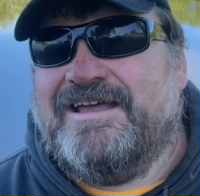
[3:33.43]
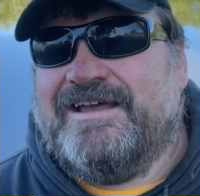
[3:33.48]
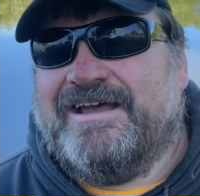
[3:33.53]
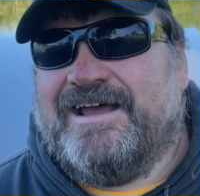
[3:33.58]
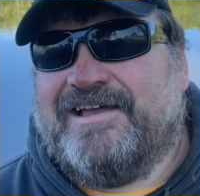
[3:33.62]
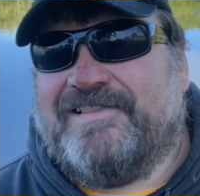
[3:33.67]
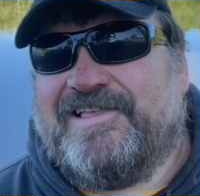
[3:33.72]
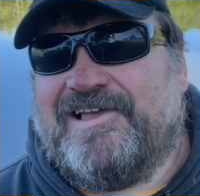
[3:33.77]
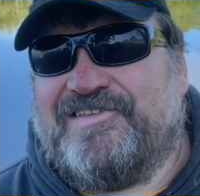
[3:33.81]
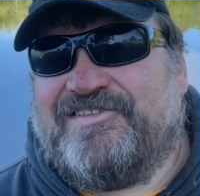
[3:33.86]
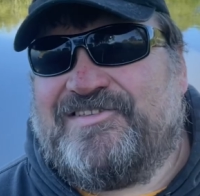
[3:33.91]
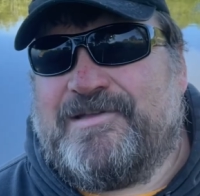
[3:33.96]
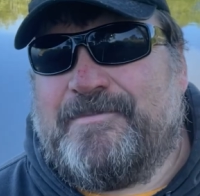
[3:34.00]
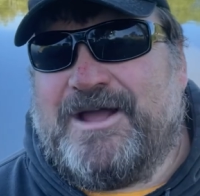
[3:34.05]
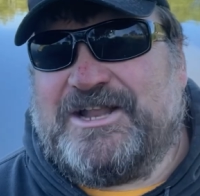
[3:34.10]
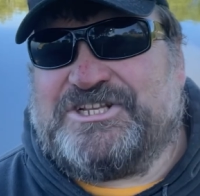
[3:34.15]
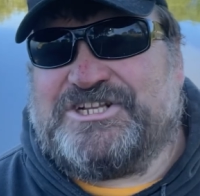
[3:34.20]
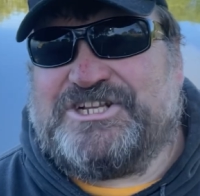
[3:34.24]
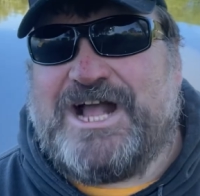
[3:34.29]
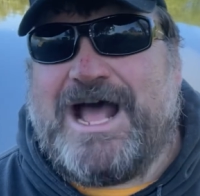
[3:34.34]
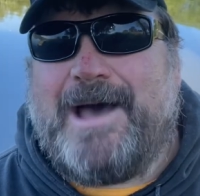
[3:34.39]
at least a
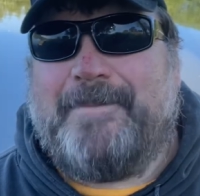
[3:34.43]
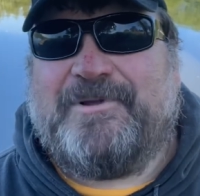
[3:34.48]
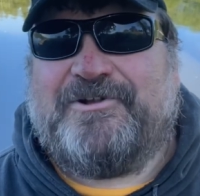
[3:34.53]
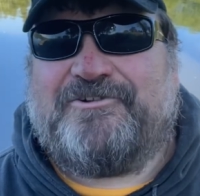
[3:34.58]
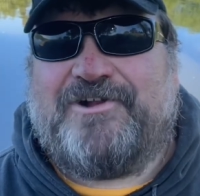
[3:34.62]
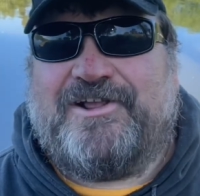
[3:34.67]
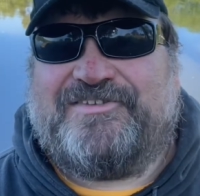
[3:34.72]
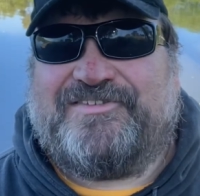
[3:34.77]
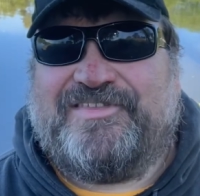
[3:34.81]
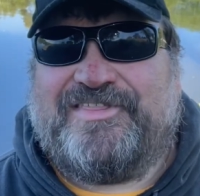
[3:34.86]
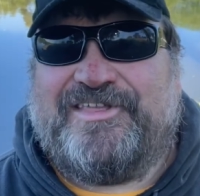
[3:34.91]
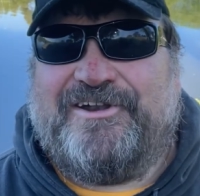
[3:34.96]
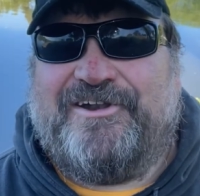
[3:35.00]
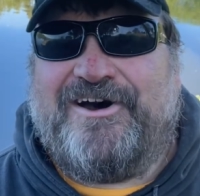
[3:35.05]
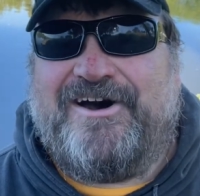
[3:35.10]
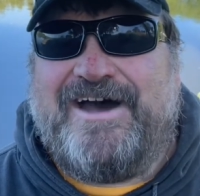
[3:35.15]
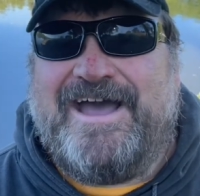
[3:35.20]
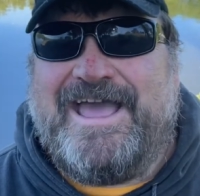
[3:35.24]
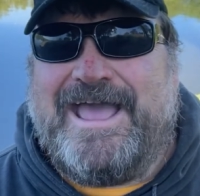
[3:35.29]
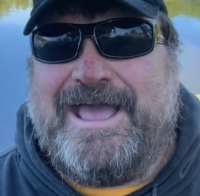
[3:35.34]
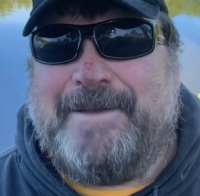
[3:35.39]
much sharper dresser than
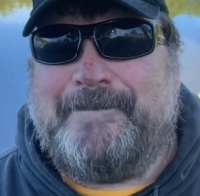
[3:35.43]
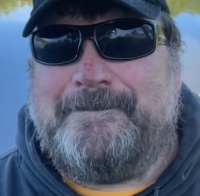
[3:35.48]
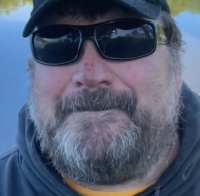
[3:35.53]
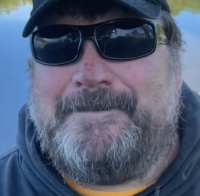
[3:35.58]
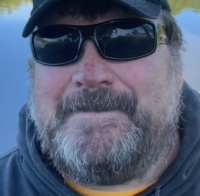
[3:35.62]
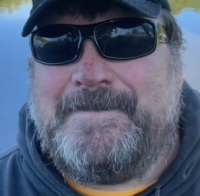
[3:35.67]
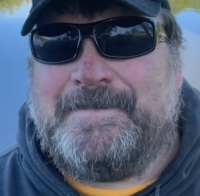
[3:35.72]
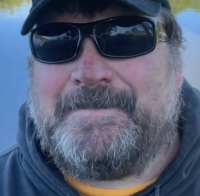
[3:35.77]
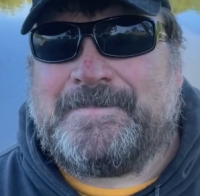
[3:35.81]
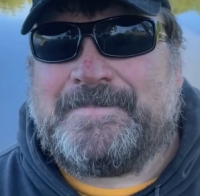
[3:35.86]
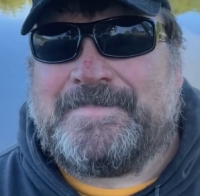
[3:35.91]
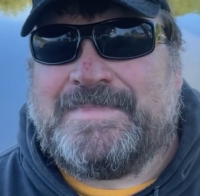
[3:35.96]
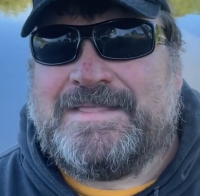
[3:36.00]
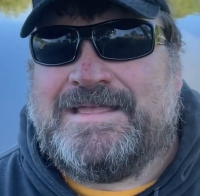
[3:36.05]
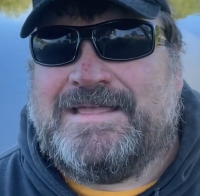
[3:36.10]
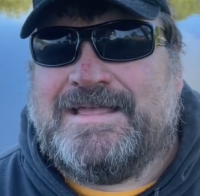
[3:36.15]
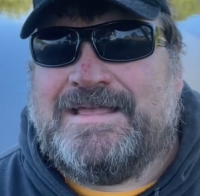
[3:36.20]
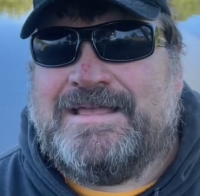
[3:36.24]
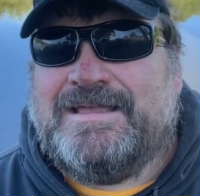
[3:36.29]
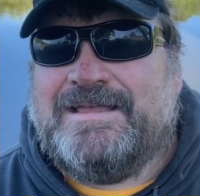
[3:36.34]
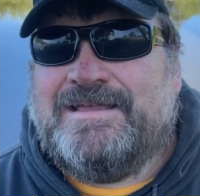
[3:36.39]
I am.
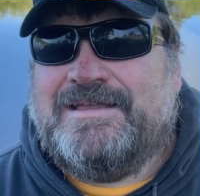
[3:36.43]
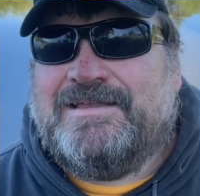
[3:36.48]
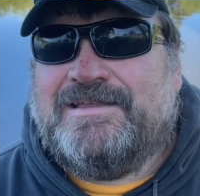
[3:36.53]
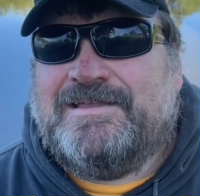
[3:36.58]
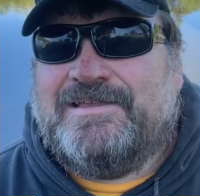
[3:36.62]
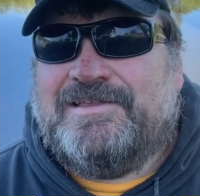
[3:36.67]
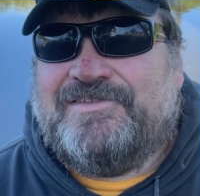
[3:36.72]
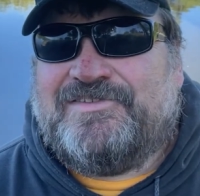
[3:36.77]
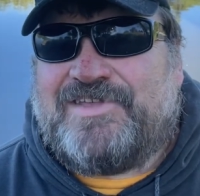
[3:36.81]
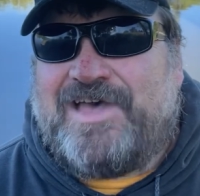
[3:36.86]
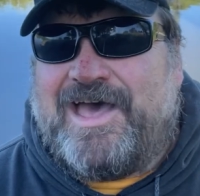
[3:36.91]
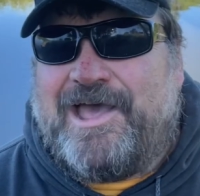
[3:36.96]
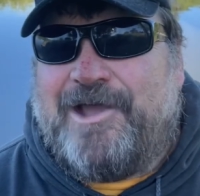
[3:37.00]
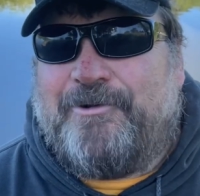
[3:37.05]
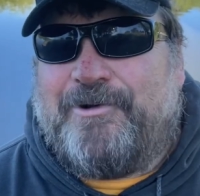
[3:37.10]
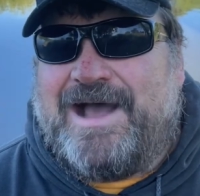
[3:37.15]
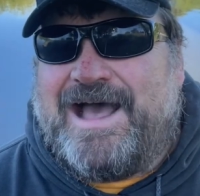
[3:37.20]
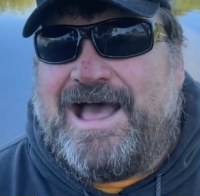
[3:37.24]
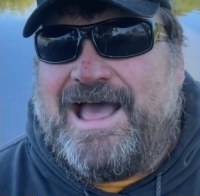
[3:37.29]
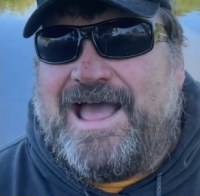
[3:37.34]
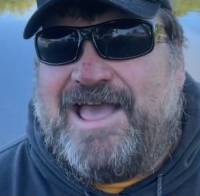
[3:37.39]
So
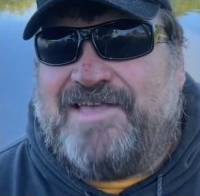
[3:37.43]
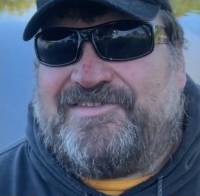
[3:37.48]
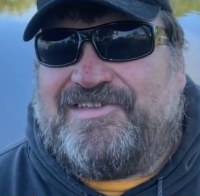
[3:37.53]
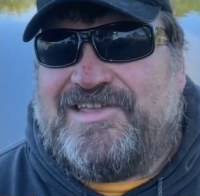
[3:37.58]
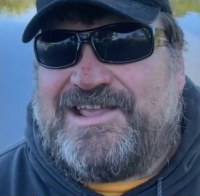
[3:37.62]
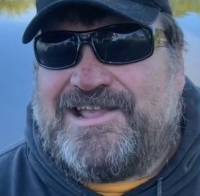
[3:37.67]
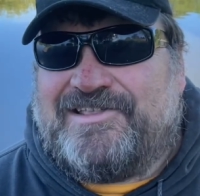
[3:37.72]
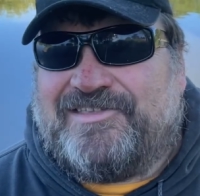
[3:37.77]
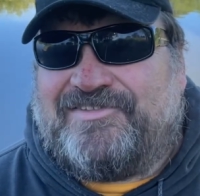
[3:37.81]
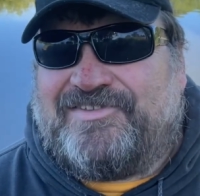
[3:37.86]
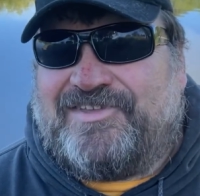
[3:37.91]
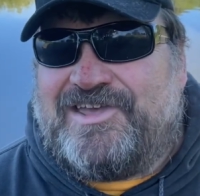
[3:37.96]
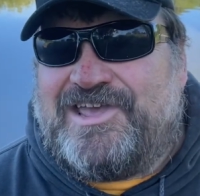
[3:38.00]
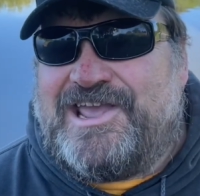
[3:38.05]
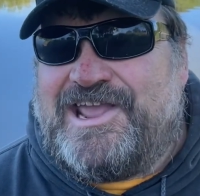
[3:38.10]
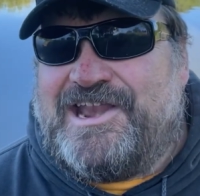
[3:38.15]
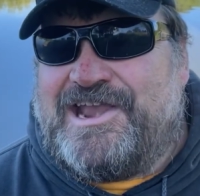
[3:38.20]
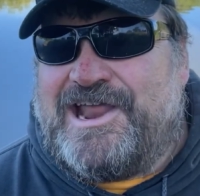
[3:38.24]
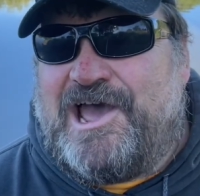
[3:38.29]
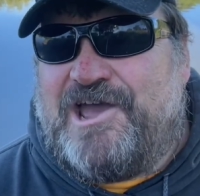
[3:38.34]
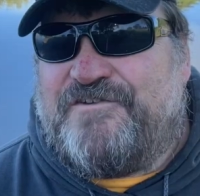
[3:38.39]
as you can
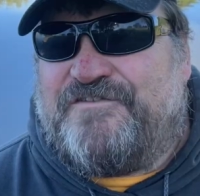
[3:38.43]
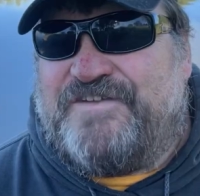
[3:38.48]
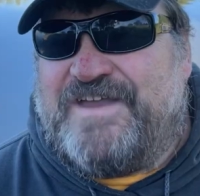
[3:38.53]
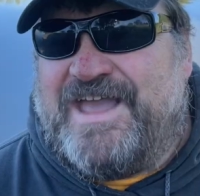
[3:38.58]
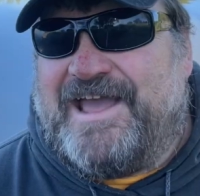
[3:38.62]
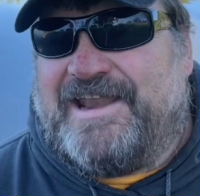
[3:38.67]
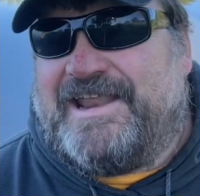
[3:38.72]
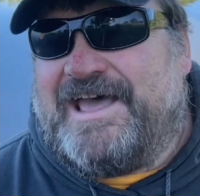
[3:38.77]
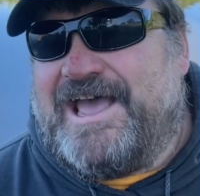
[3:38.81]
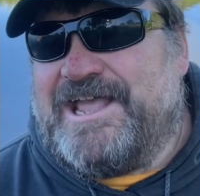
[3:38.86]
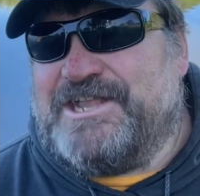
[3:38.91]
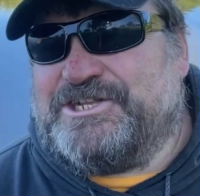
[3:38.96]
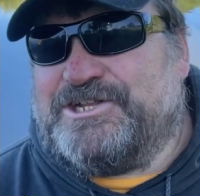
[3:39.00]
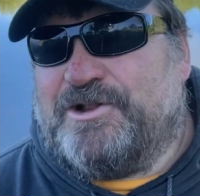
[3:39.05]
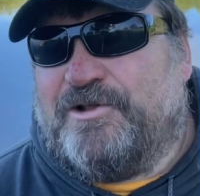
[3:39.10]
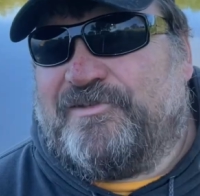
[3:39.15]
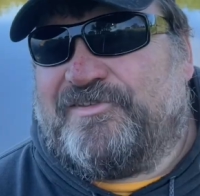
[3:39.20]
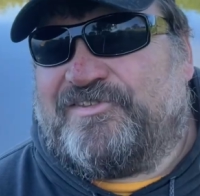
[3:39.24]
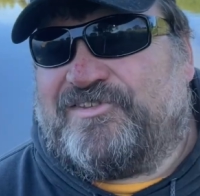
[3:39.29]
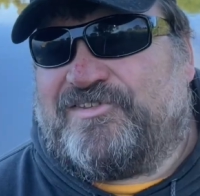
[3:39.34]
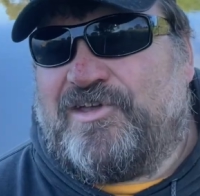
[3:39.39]
see, no
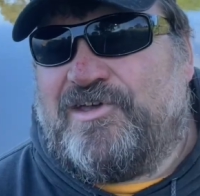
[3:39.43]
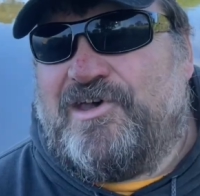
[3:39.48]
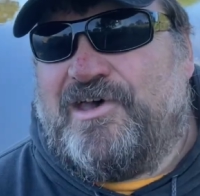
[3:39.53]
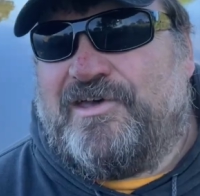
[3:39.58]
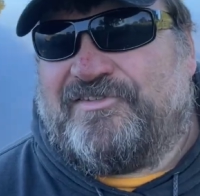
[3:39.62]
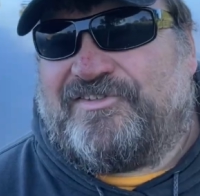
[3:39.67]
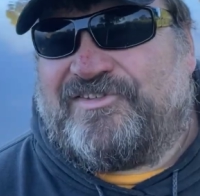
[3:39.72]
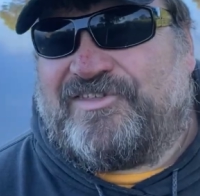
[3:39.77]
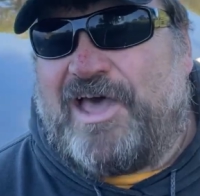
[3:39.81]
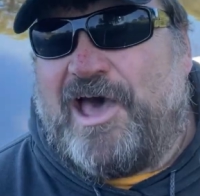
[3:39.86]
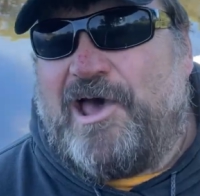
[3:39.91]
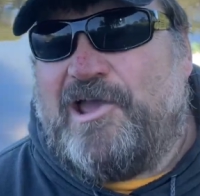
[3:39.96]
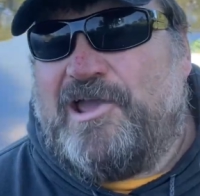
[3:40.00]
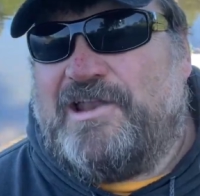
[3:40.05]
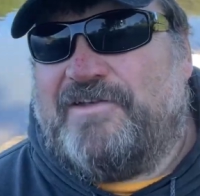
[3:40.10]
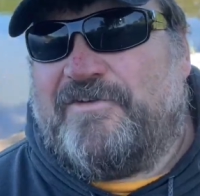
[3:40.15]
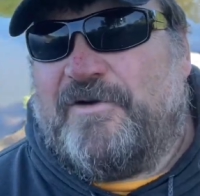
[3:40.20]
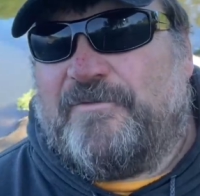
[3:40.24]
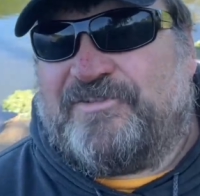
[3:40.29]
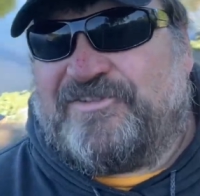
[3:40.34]
foundational stone of a